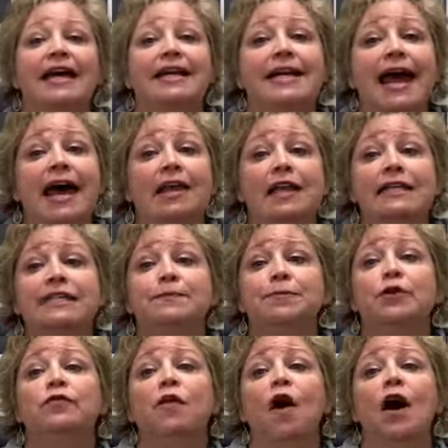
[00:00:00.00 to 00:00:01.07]
Now let's
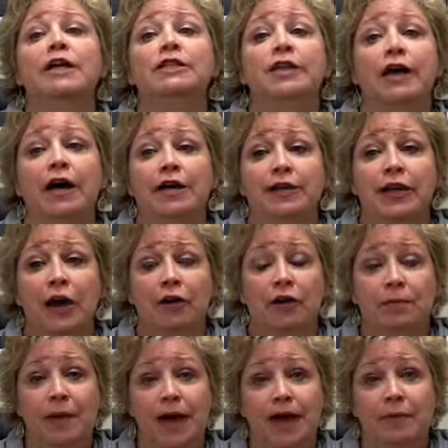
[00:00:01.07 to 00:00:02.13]
move on to
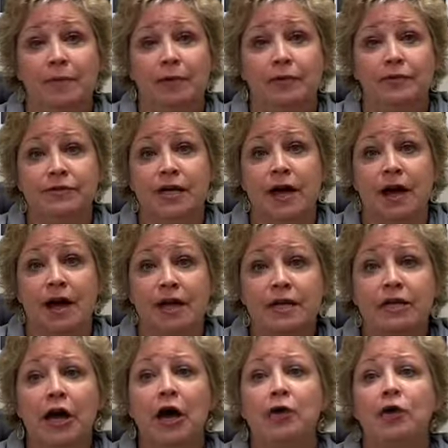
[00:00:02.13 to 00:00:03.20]
uncoated papers.
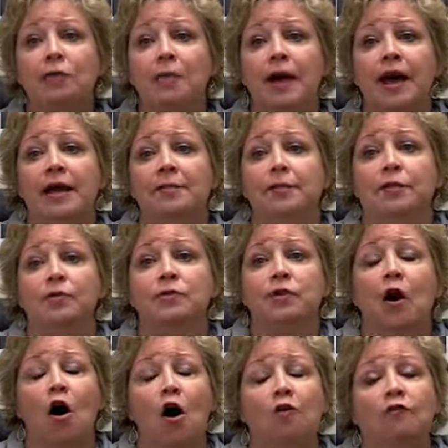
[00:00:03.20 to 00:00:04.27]
Uncoated papers
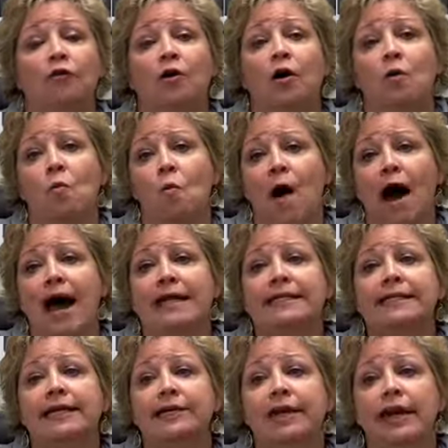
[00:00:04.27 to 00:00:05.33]
offer a wide
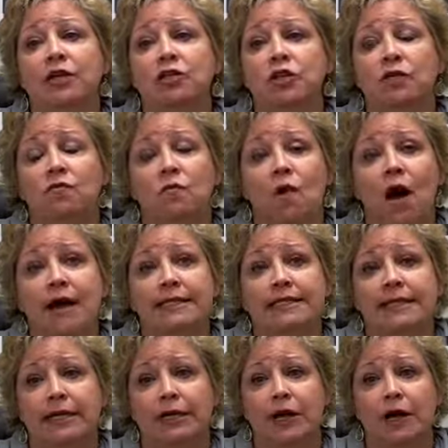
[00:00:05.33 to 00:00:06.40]
selection of whites
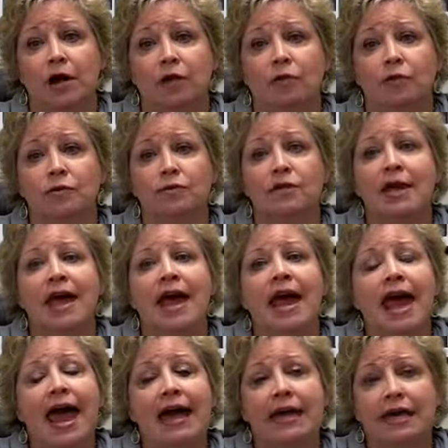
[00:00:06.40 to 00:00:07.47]
and colors
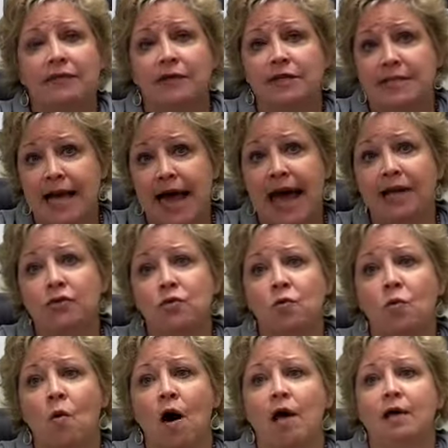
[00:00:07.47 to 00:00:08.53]
and give a tactile
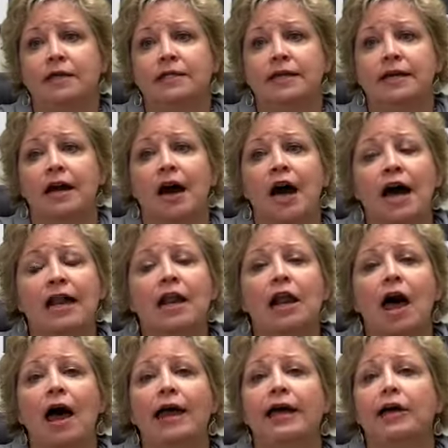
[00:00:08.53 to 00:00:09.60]
quality
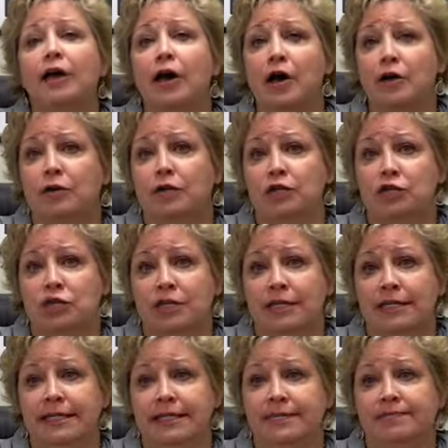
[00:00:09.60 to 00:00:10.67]
unlike coated
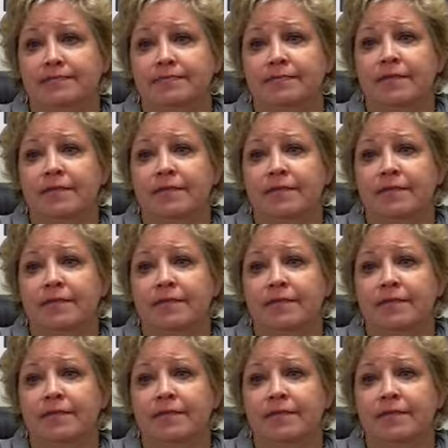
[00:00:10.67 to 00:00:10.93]
sheets.